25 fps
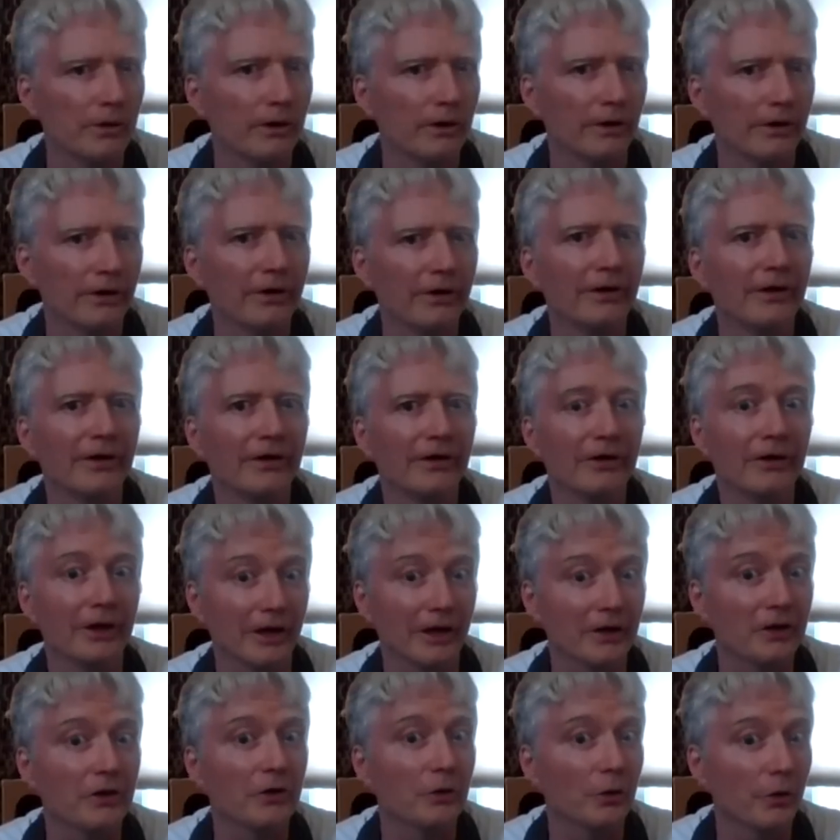world,
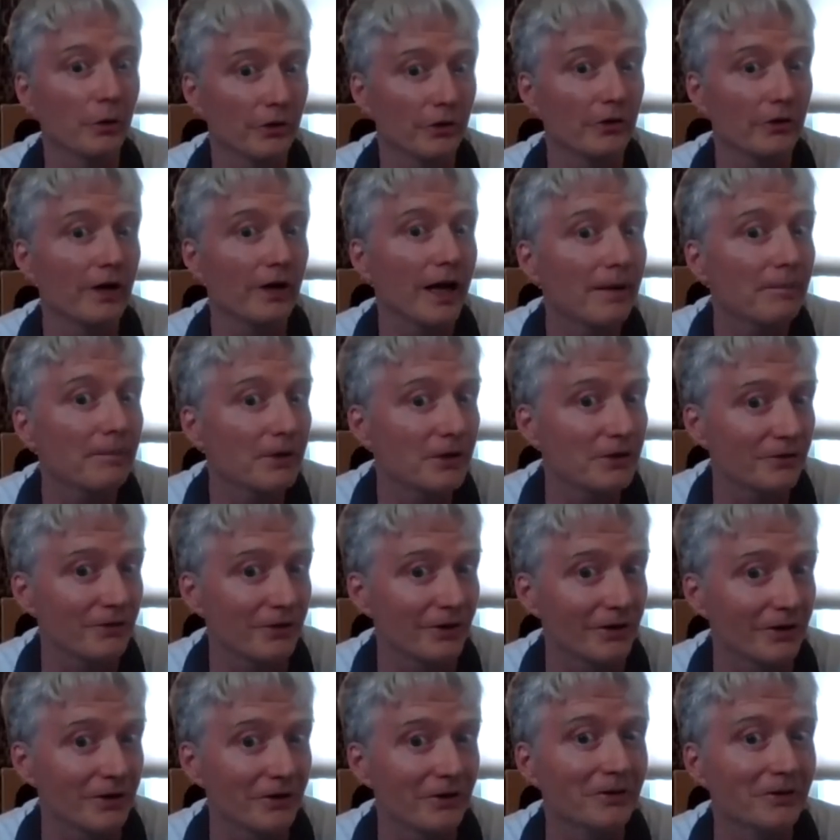in the northern
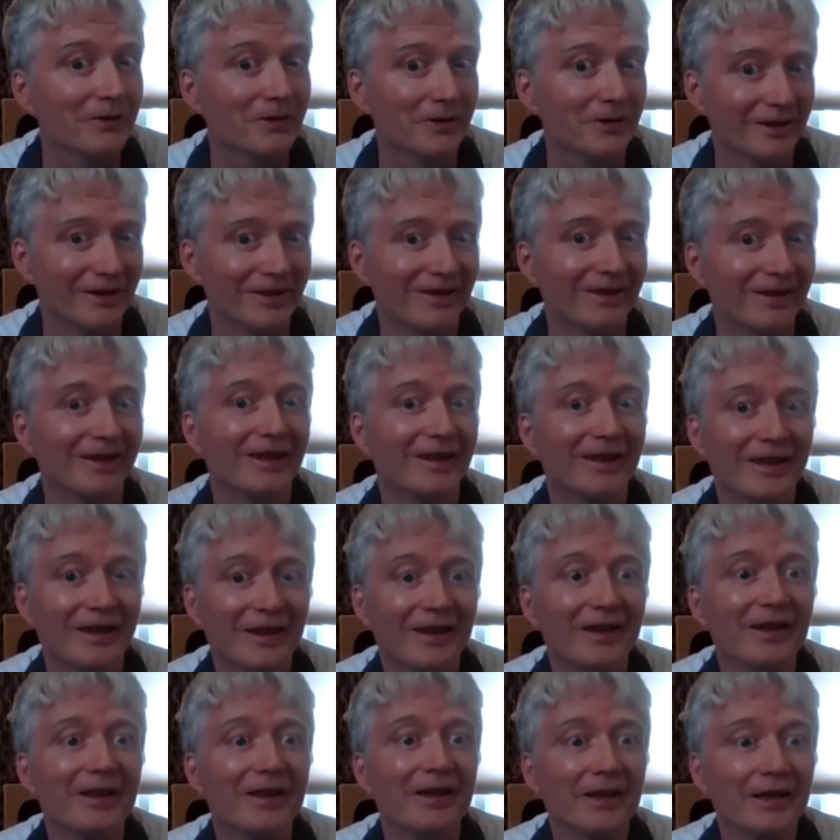hemisphere,
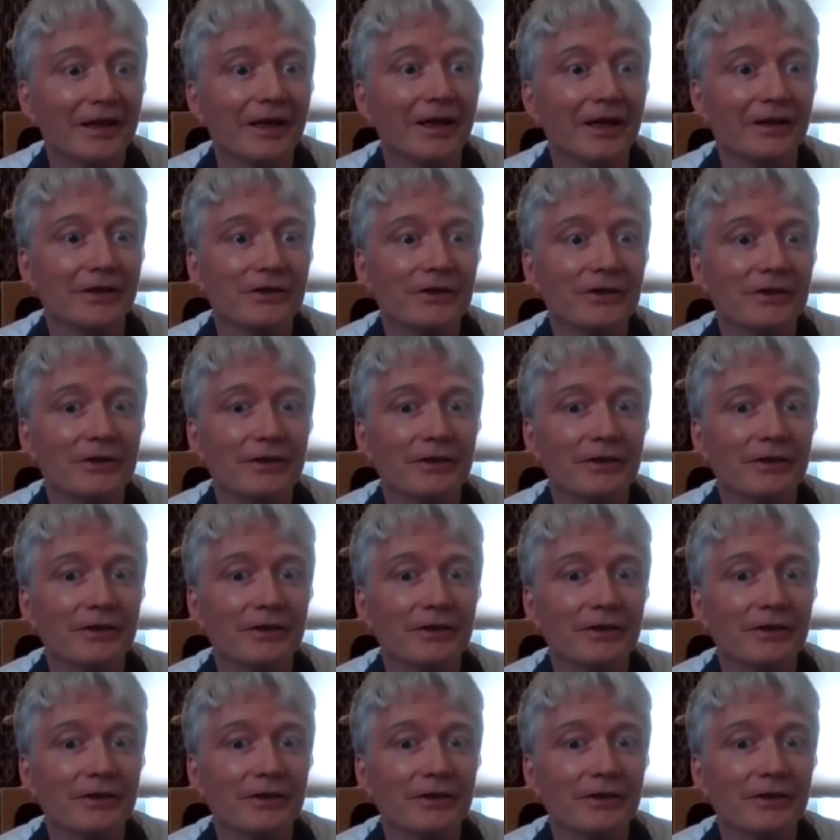it's